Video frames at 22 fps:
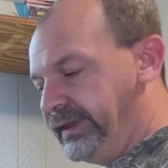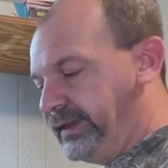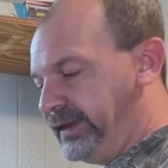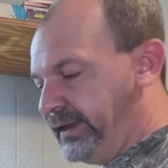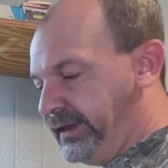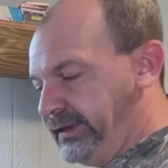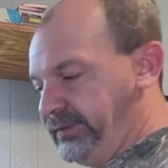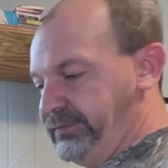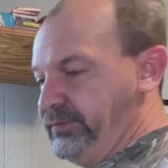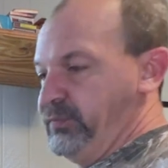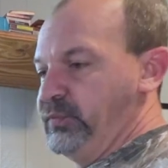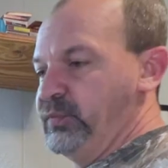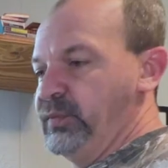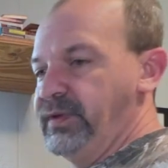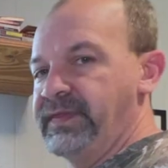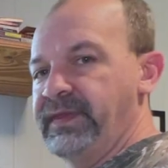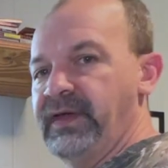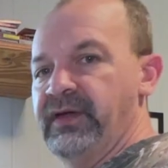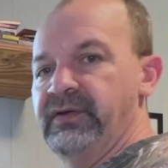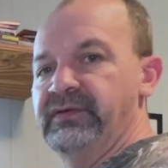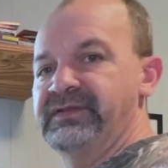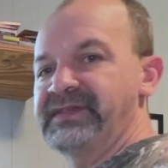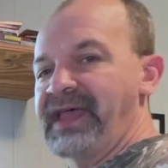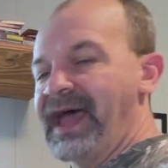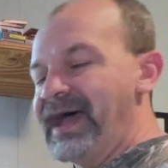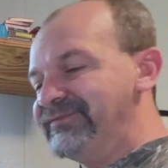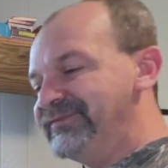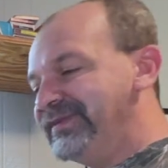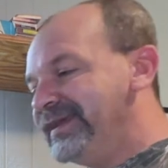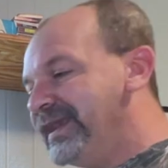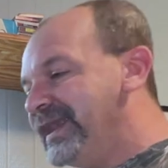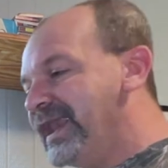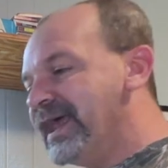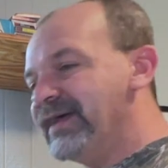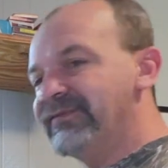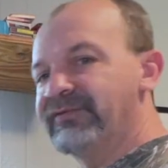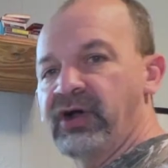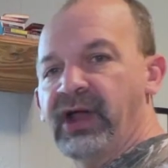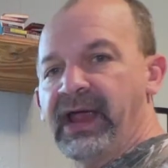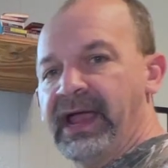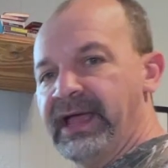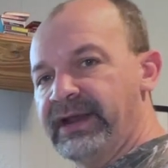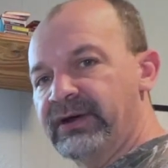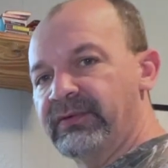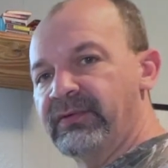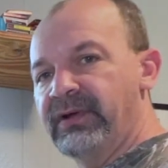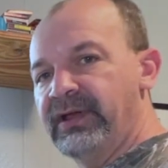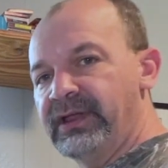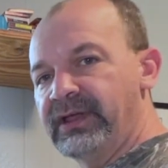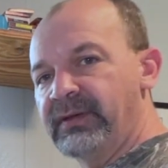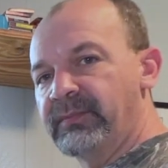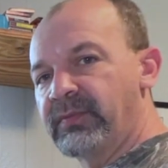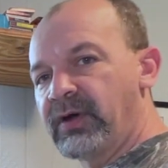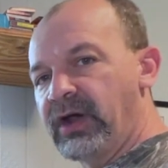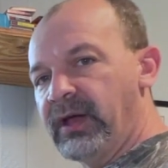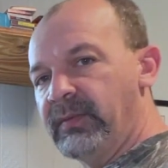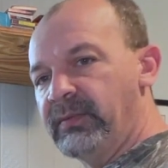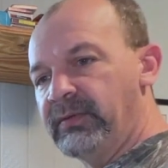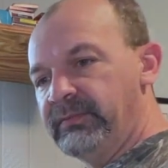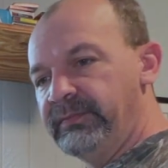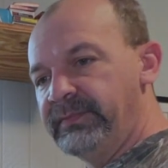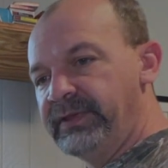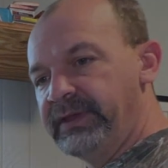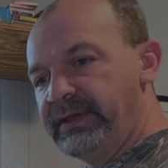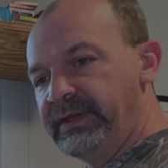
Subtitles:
And with those, I've never had a running problem.